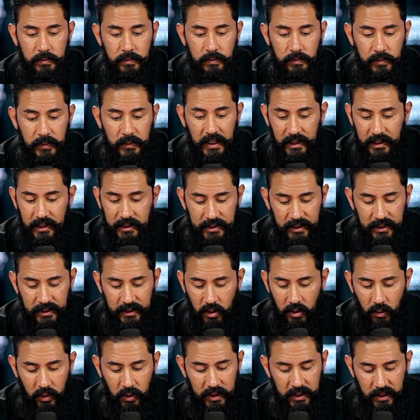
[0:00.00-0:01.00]
And listen,
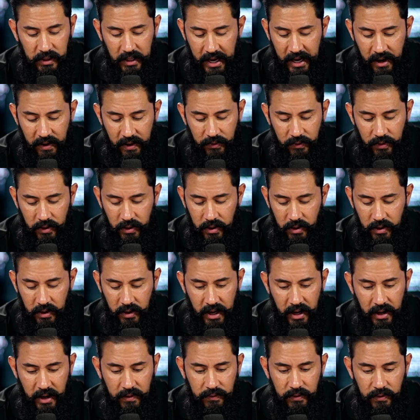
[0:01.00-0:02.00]
no one ever,
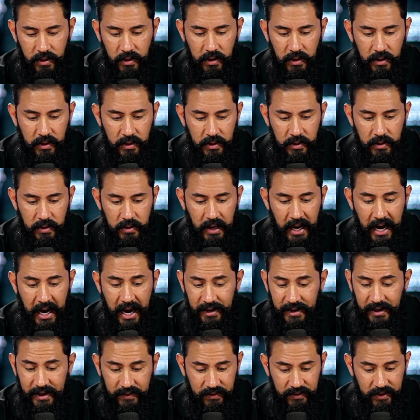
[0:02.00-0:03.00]
ever,
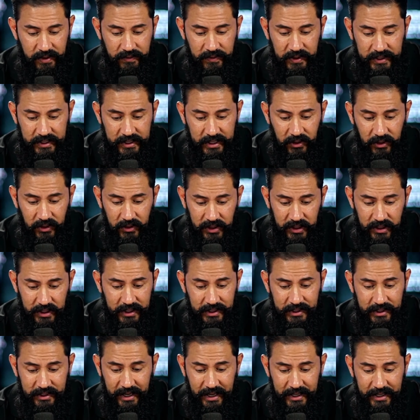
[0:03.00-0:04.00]
I'd never even told you
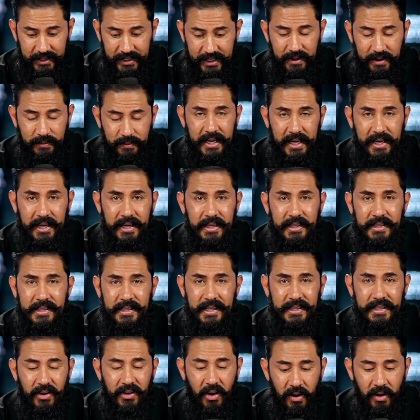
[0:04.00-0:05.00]
this, that it's going to be easy.
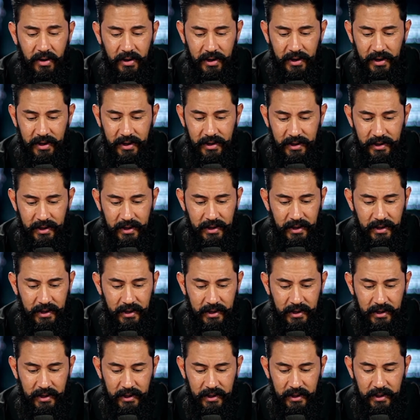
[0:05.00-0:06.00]
It's hard.
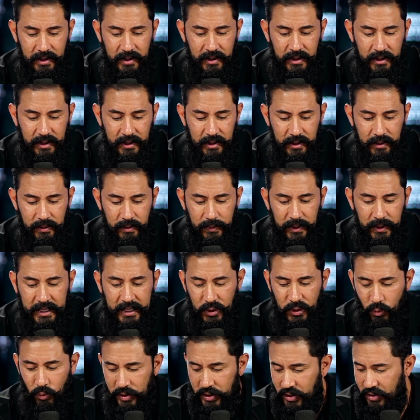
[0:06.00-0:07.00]

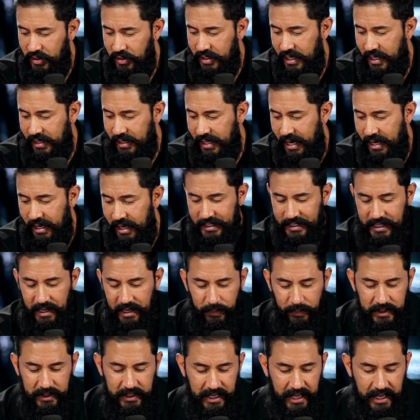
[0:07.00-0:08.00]
Because once you set that and
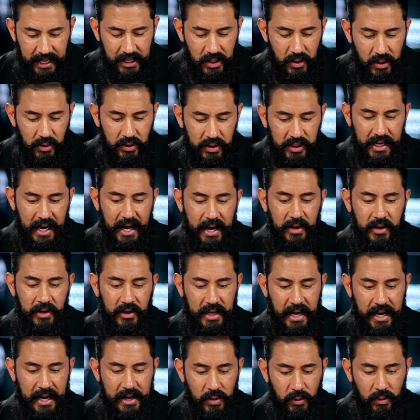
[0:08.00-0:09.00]
step into that new standard,
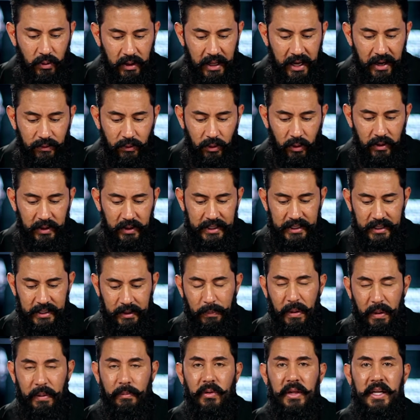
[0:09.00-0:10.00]
that new level, it,
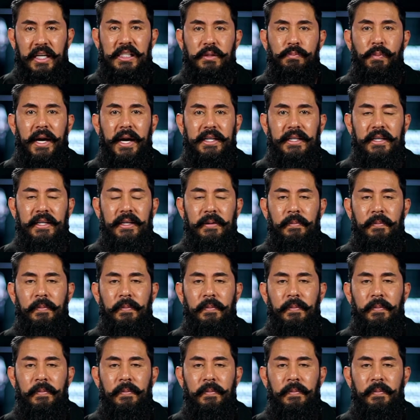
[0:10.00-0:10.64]
people expect it.